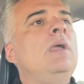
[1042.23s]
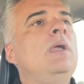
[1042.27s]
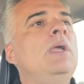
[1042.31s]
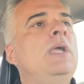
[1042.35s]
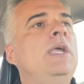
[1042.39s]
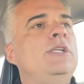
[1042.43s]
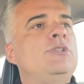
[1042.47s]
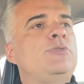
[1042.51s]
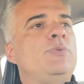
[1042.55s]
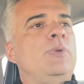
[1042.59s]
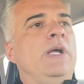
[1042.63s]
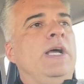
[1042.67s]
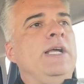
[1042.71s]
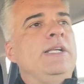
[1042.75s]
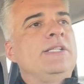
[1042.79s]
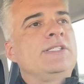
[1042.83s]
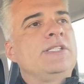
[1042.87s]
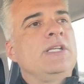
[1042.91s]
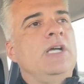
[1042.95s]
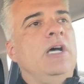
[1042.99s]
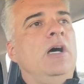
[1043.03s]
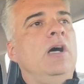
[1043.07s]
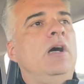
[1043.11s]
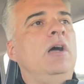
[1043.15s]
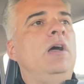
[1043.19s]
is when I
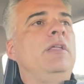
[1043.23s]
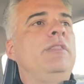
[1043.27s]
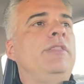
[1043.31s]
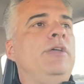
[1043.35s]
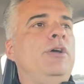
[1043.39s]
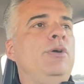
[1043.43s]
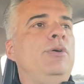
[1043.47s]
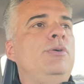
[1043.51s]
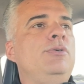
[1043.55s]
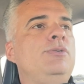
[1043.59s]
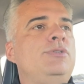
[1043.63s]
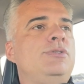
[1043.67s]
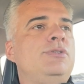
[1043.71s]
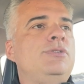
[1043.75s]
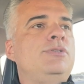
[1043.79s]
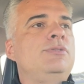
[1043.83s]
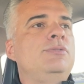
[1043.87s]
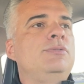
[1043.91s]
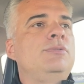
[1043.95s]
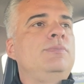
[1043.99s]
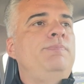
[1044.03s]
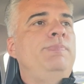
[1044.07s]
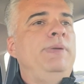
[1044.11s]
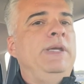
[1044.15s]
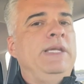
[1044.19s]
saw those
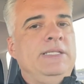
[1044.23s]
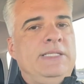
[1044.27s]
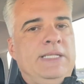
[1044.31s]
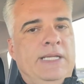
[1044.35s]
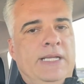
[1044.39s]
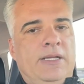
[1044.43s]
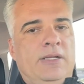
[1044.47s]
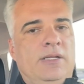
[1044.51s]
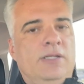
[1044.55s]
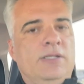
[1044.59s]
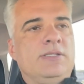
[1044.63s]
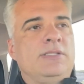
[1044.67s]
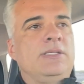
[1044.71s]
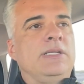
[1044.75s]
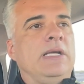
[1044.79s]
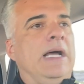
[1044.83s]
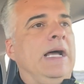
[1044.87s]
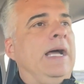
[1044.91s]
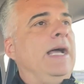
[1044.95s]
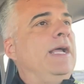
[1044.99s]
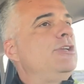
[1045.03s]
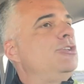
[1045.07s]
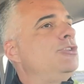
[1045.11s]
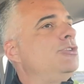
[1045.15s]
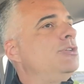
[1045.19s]
pigtails,
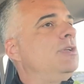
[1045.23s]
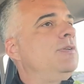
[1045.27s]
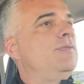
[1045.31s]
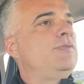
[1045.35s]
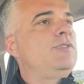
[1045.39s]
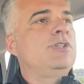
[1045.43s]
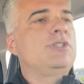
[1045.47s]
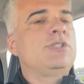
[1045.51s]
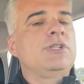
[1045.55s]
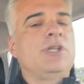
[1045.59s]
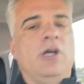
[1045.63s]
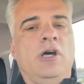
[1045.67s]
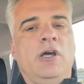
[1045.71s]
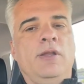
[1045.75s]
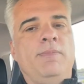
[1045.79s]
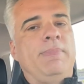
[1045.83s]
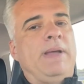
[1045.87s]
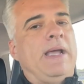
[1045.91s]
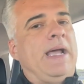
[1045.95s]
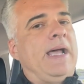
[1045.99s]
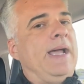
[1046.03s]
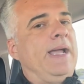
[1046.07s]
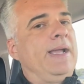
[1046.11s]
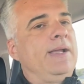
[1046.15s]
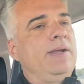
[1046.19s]
I should have just gone
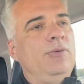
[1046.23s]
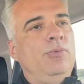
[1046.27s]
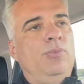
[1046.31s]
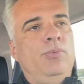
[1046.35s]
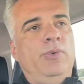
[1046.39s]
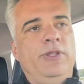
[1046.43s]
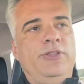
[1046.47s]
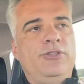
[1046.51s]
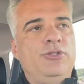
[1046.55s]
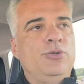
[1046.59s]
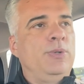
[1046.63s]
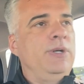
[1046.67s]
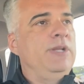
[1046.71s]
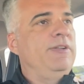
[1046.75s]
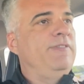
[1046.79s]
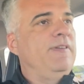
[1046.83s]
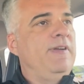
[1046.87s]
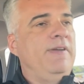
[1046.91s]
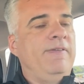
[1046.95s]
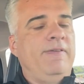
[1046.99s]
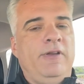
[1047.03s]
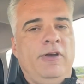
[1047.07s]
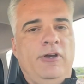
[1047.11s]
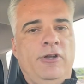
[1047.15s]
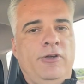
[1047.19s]
back with
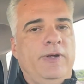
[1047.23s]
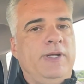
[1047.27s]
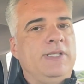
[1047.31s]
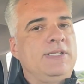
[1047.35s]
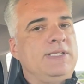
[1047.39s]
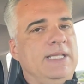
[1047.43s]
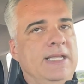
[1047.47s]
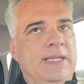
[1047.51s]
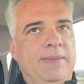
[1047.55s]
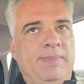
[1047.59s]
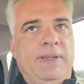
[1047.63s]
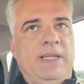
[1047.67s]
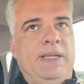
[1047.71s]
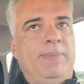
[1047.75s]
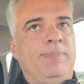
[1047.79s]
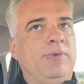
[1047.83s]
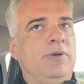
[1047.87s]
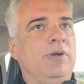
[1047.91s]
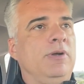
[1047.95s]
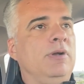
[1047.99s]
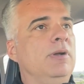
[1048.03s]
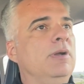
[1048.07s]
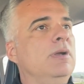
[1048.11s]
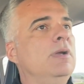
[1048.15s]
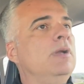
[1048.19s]
2500 grit sandpaper
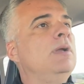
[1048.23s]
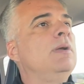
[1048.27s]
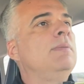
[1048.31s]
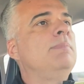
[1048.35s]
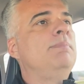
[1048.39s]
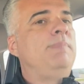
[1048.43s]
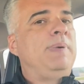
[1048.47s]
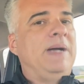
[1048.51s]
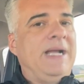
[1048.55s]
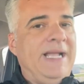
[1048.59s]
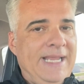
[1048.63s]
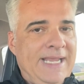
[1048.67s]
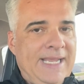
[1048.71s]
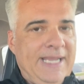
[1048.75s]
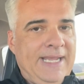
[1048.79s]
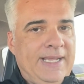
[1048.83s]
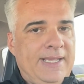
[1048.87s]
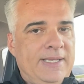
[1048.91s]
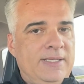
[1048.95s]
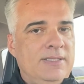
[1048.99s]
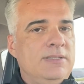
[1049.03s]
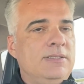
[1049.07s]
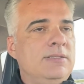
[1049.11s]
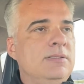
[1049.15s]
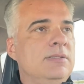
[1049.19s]
by
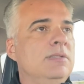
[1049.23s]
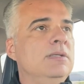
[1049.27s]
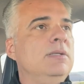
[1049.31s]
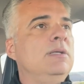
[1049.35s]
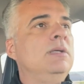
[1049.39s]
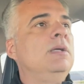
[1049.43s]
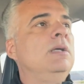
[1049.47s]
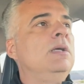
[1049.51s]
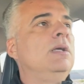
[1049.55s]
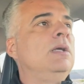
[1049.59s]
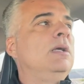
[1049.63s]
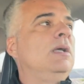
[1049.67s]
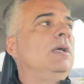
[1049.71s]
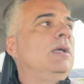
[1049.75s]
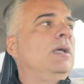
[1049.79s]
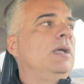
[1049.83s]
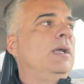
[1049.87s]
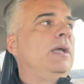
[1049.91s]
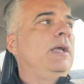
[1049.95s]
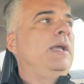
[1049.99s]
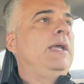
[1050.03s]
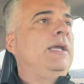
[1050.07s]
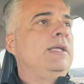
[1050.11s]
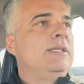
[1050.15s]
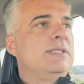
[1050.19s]
hand
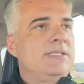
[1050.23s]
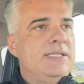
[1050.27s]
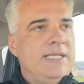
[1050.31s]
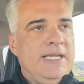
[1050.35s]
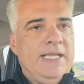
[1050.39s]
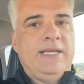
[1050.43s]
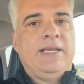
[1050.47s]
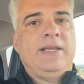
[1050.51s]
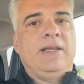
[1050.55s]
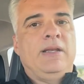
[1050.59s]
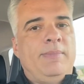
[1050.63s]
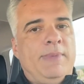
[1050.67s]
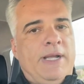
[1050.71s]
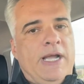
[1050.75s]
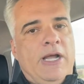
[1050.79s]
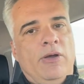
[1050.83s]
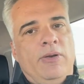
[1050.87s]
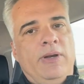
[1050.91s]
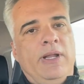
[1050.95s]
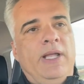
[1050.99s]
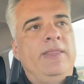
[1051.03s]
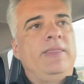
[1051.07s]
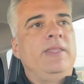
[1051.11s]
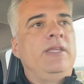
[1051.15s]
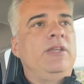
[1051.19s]
and sanded them out
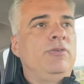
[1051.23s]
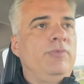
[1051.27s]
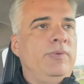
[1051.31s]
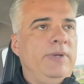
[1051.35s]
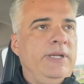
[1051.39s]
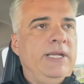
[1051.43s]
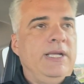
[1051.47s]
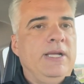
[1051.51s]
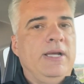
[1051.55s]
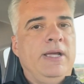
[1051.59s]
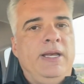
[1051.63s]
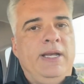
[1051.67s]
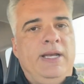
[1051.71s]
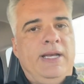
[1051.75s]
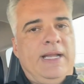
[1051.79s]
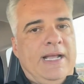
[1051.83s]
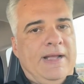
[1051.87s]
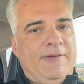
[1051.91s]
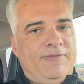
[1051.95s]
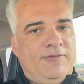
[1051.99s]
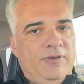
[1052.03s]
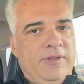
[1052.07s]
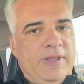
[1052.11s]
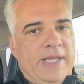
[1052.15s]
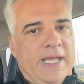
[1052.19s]
and then recut it
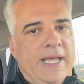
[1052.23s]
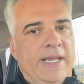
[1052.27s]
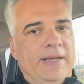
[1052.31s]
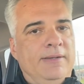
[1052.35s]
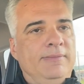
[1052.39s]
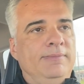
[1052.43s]
after that.